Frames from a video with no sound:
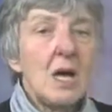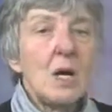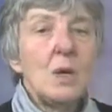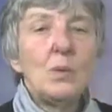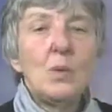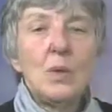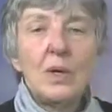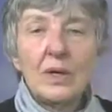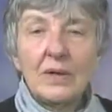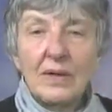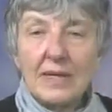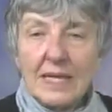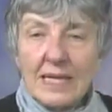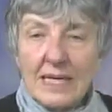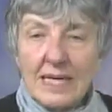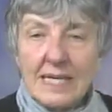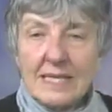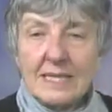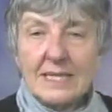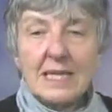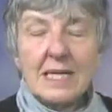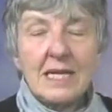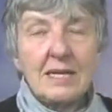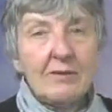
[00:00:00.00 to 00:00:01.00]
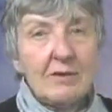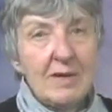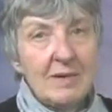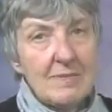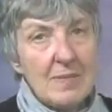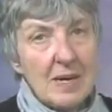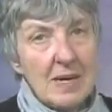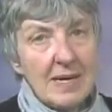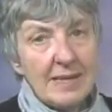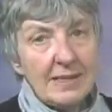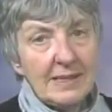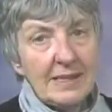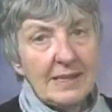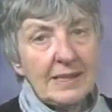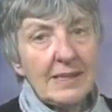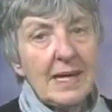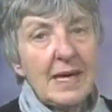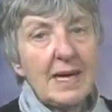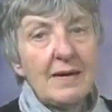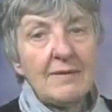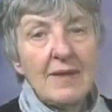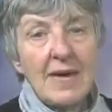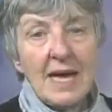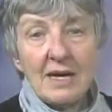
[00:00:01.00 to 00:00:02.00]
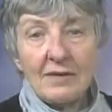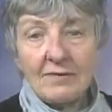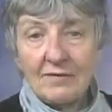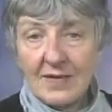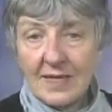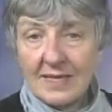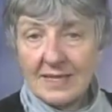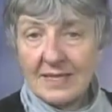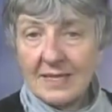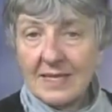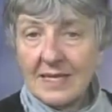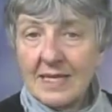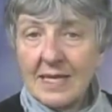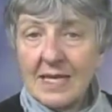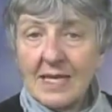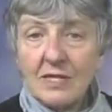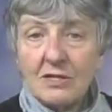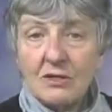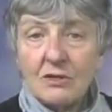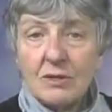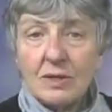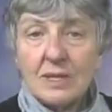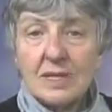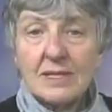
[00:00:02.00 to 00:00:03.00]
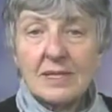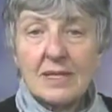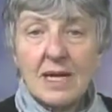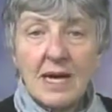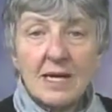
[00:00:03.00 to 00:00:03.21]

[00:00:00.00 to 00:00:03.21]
We're easily reminded of how vested interests